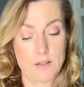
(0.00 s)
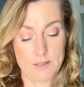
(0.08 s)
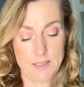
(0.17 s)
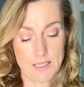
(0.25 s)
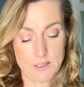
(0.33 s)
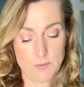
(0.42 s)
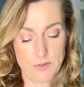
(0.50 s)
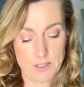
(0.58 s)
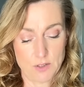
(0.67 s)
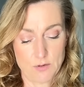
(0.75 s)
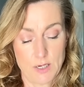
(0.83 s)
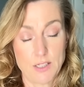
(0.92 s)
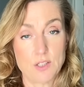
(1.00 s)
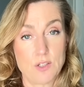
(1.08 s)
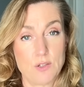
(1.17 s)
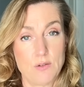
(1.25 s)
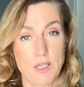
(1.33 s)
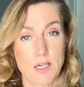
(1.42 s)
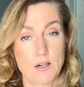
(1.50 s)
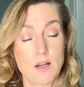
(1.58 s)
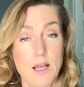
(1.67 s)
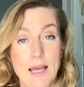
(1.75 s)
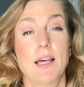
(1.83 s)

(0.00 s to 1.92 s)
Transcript: Because that's what they're trying to do here.